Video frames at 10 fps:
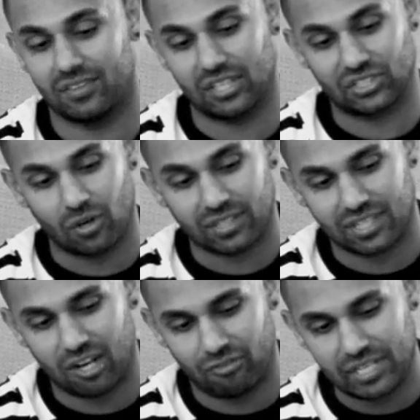the songs
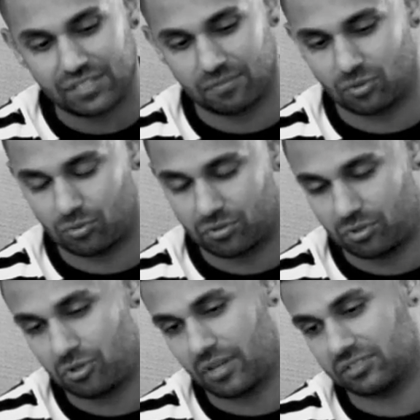that I released from
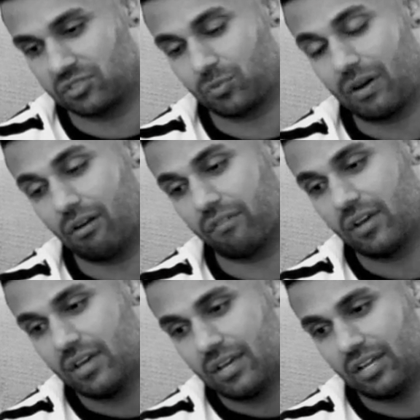
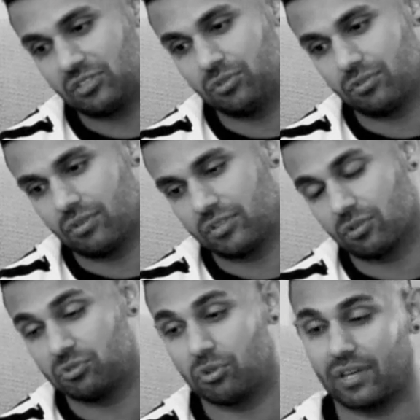2012 until
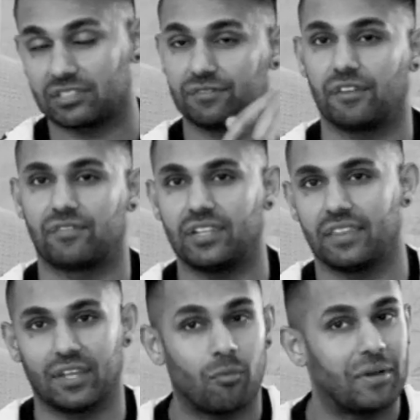
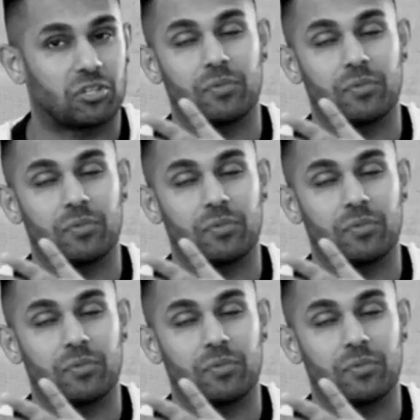2015, they were meant